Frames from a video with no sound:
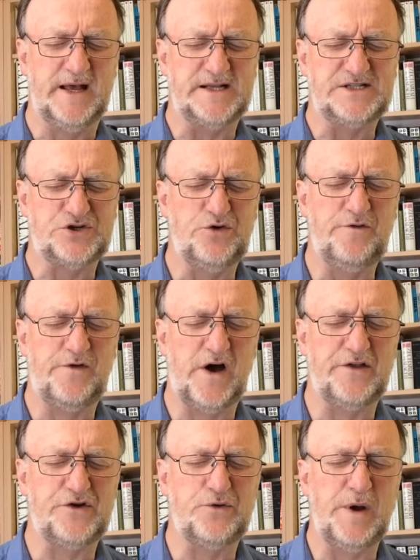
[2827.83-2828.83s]
And so,
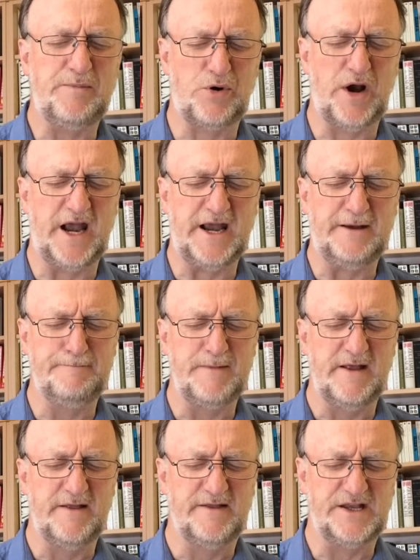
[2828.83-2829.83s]
Father, we pray
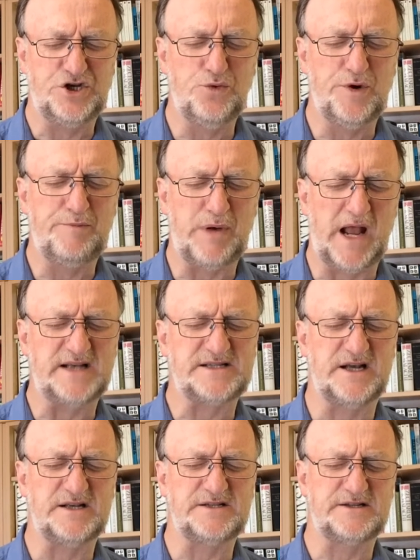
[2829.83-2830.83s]
that you would bless
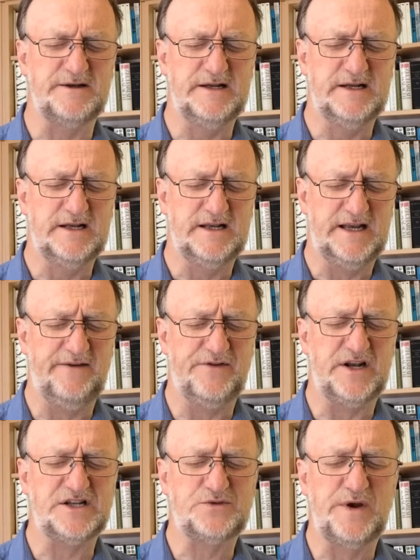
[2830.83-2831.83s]
us
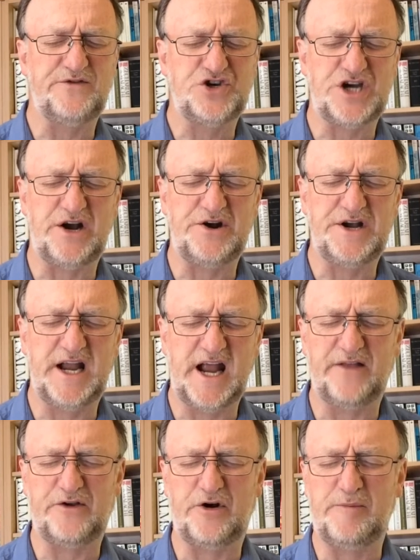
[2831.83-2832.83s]
even as we have shared
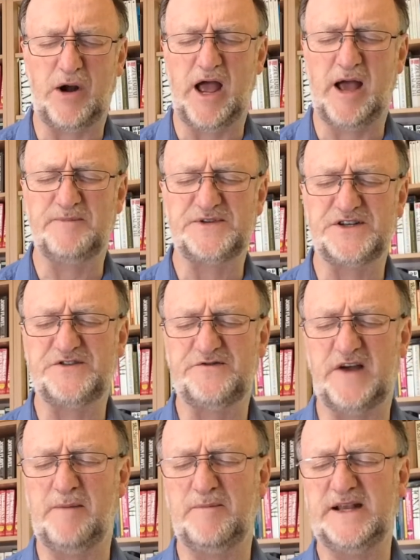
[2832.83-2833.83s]
together, perhaps as
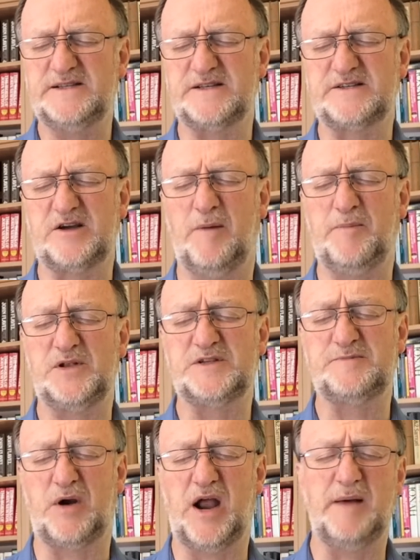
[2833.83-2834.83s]
families, as couples,
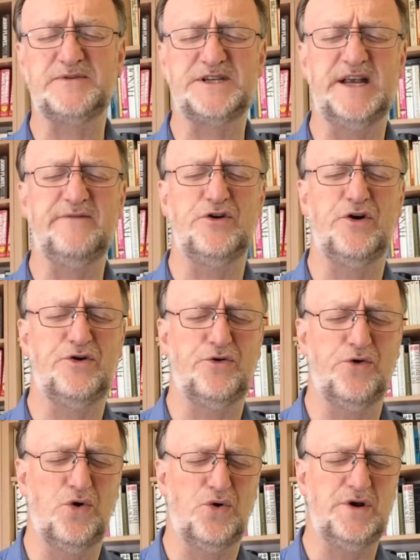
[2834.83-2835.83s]
perhaps even on
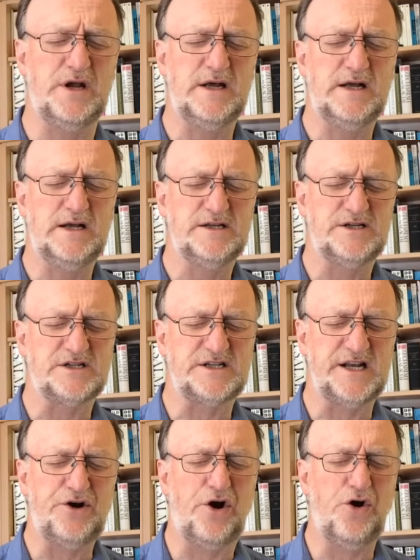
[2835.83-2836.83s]
our own, just
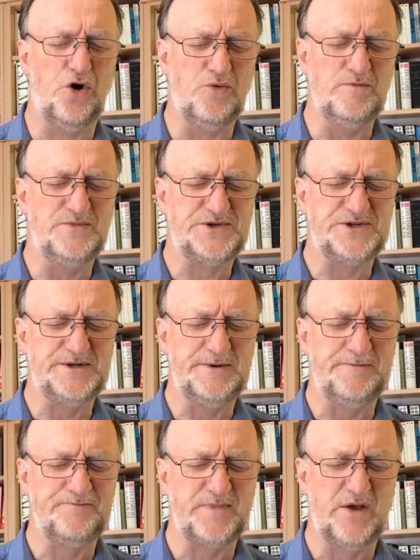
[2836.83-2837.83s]
in our homes,
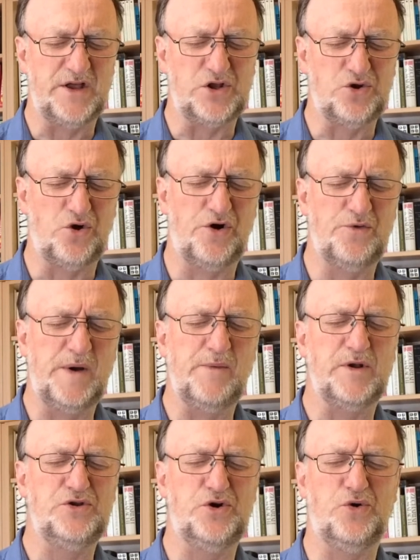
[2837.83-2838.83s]
that, Lord, we
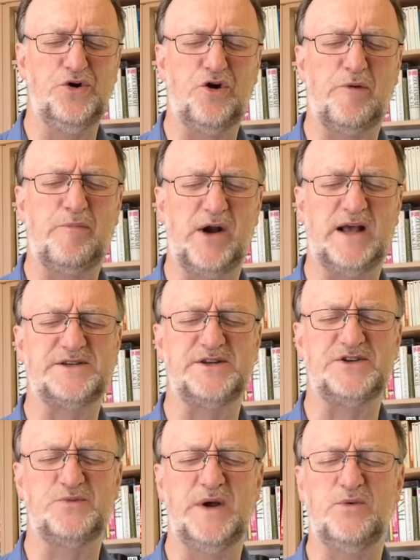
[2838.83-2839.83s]
will know your
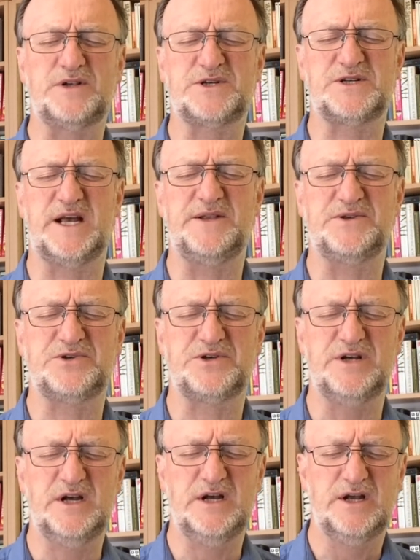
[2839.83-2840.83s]
presence. We will sense
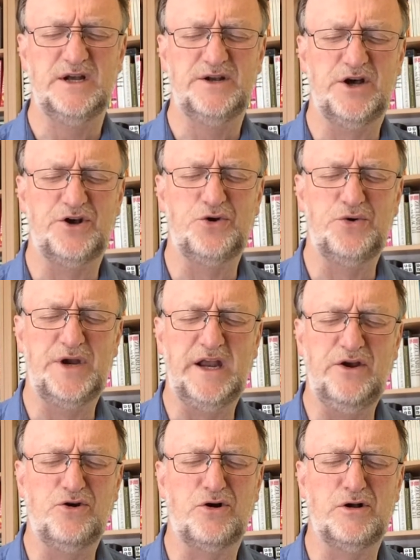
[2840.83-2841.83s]
not only
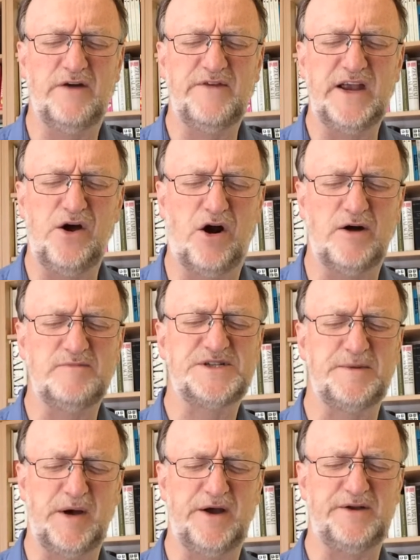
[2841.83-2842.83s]
your loving arms
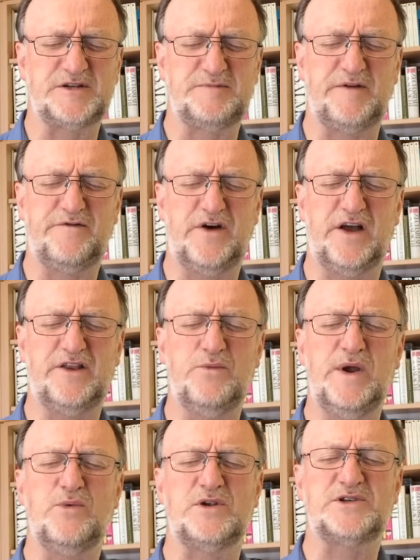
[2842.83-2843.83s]
about us, but, Father,
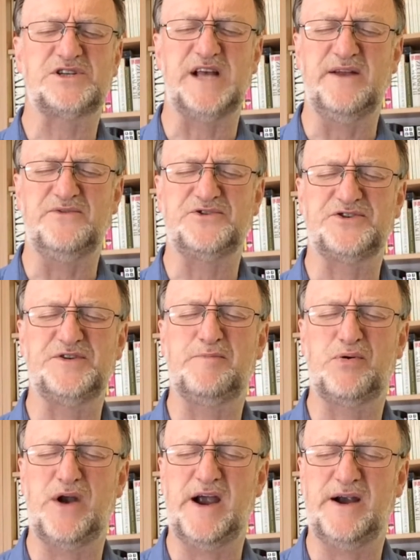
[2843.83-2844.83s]
we will sense the
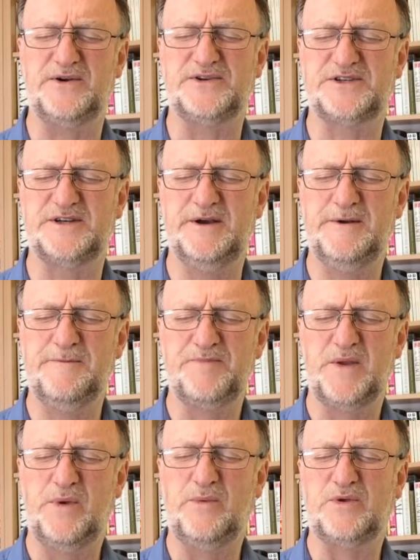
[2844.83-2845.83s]
prayers.
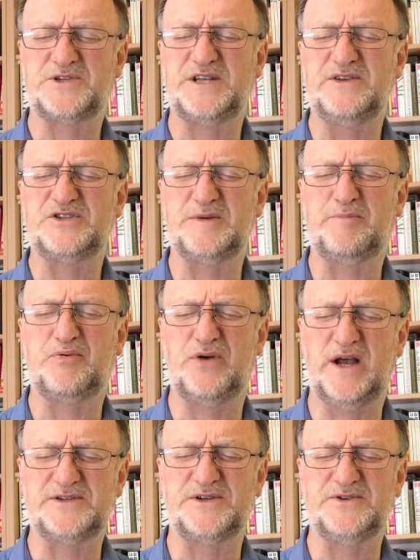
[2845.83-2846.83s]
We will sense the
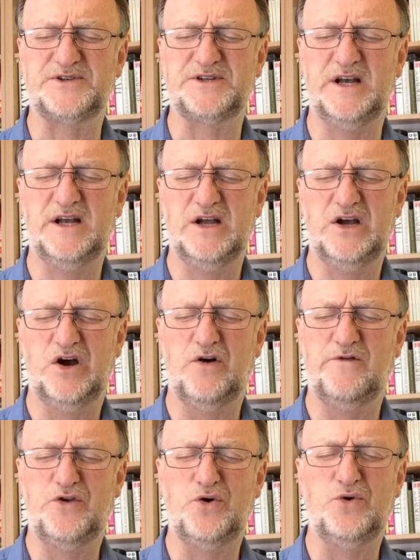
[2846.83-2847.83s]
presence
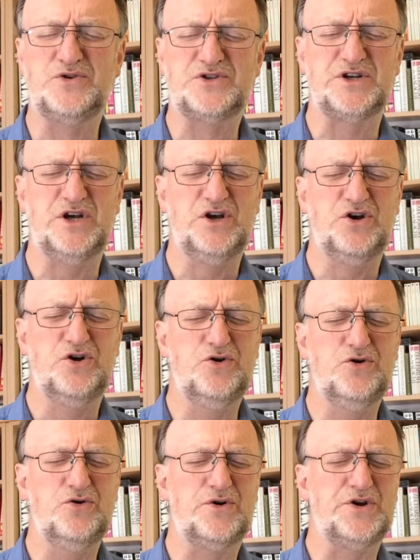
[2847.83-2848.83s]
of those
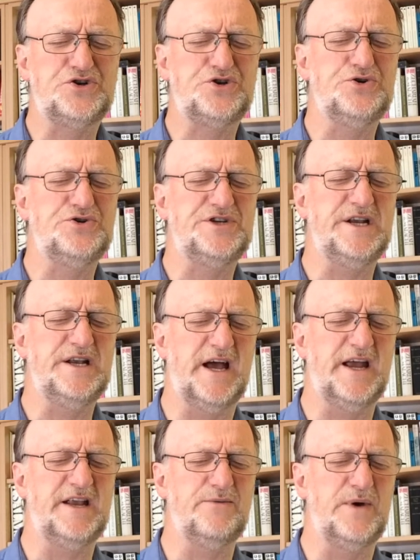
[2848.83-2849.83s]
who on a Tuesday
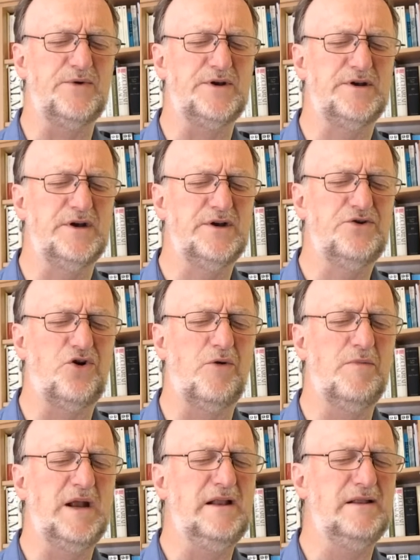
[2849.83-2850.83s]
night we would
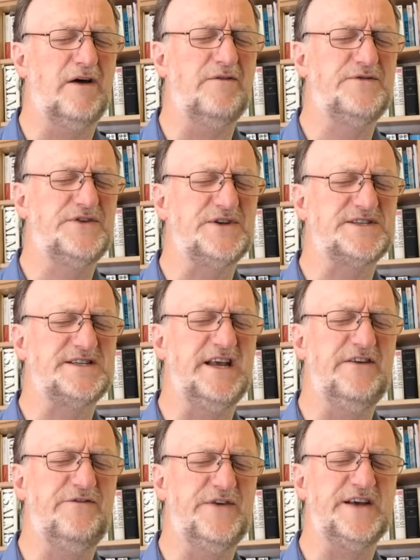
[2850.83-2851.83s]
normally love to
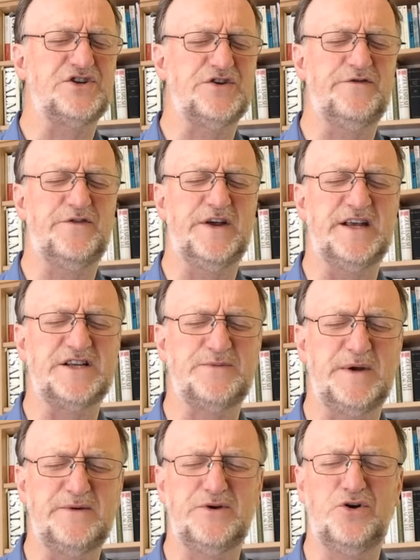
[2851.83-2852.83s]
see face to face.
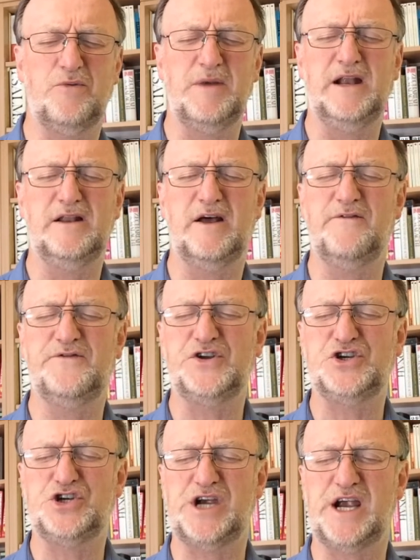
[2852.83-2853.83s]
We would normally love to
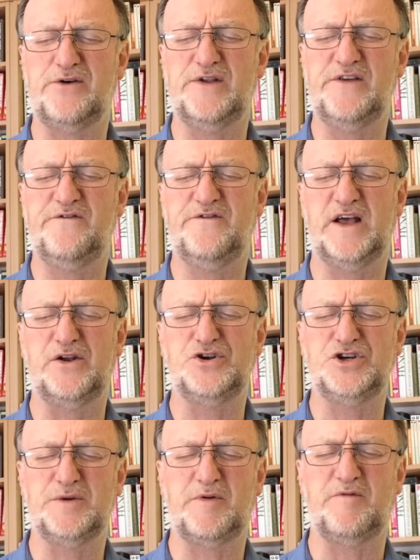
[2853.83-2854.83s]
share in the
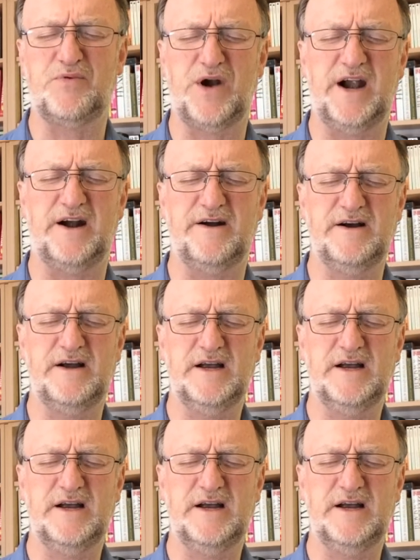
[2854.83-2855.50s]
fellowship of prayer.